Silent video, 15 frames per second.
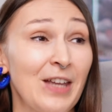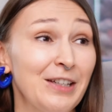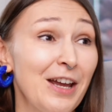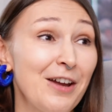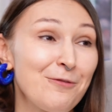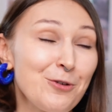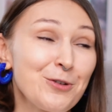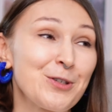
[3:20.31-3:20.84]
And
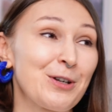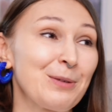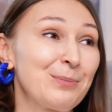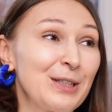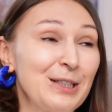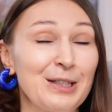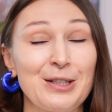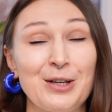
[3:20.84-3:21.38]
I have also
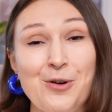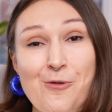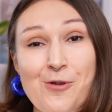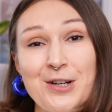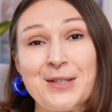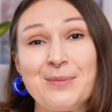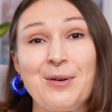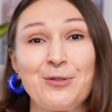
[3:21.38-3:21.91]
completed a
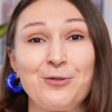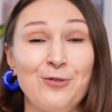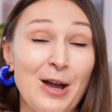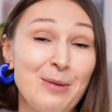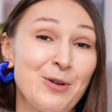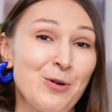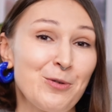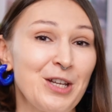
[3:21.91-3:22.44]
course about
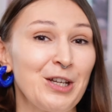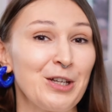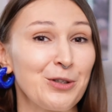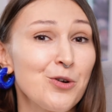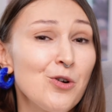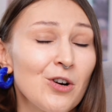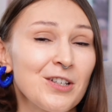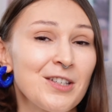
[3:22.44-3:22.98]
vibe coding
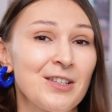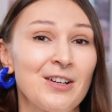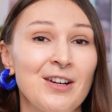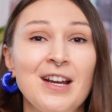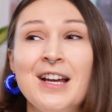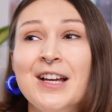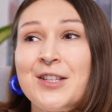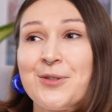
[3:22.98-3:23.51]
and Cursor.